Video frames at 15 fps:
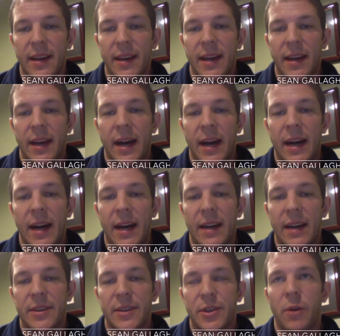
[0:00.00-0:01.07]

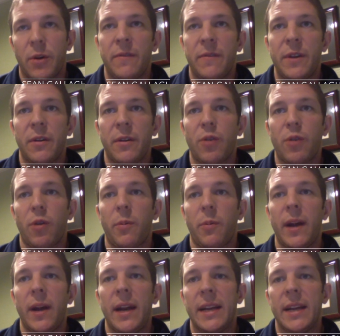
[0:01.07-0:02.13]
So if you're
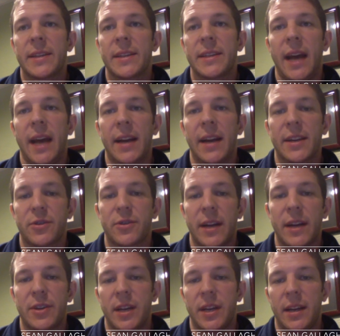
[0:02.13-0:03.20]
incorporating static
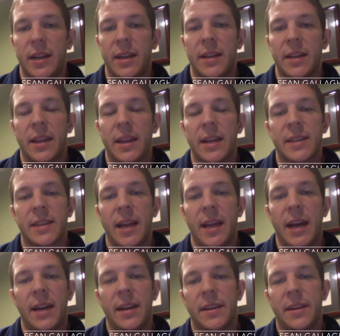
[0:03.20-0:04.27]
stretching and things of
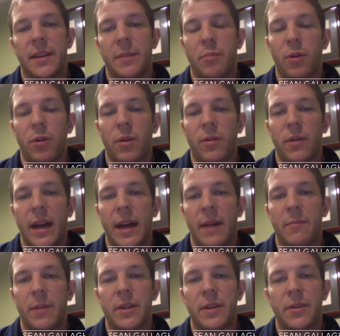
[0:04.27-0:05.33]
that into the
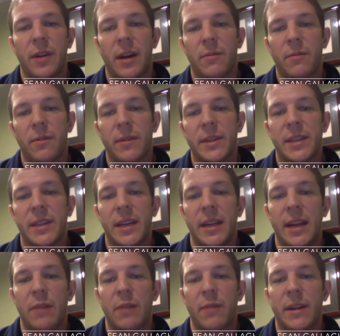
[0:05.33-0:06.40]
program, but you're not really seeing
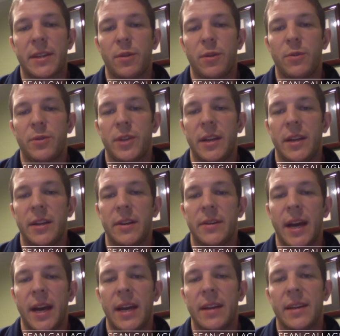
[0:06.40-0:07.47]
any resolution in your
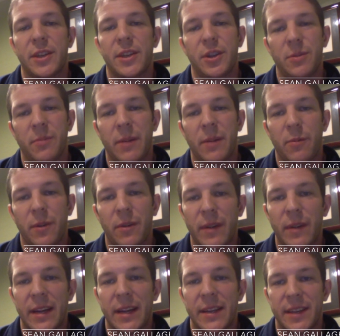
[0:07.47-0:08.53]
tightness, you might want to
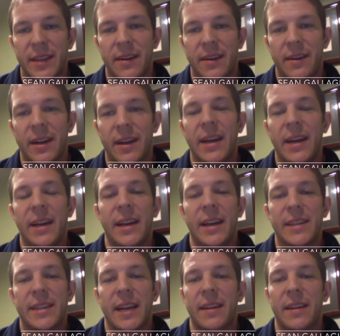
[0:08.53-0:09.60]
reconsider
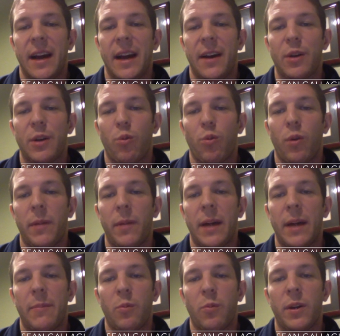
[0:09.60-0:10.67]
exactly how you're warming
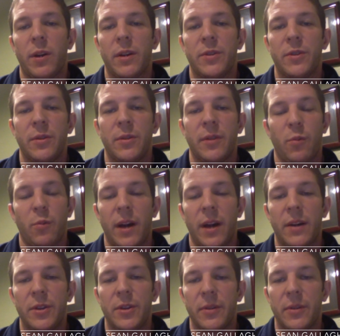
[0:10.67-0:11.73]
up and what you're doing,
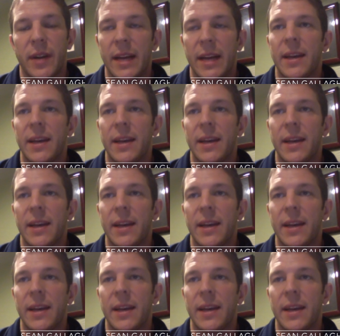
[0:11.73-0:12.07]
why you're doing it.